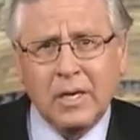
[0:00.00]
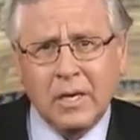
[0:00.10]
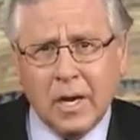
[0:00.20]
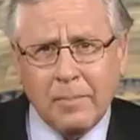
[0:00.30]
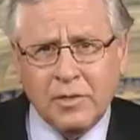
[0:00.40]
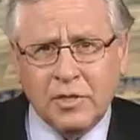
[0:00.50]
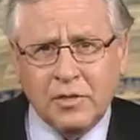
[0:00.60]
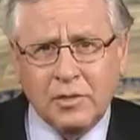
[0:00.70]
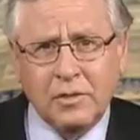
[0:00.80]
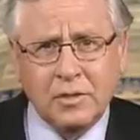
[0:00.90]
in
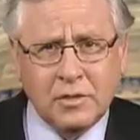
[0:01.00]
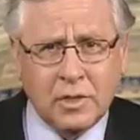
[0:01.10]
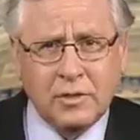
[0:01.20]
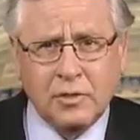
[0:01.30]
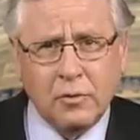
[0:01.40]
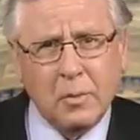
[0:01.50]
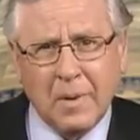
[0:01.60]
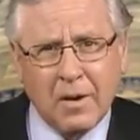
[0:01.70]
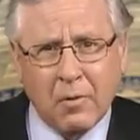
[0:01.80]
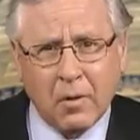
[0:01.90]
opposition to Judge
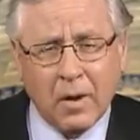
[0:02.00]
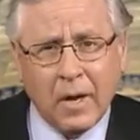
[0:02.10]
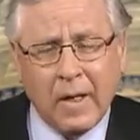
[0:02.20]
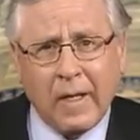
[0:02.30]
Sotomayor.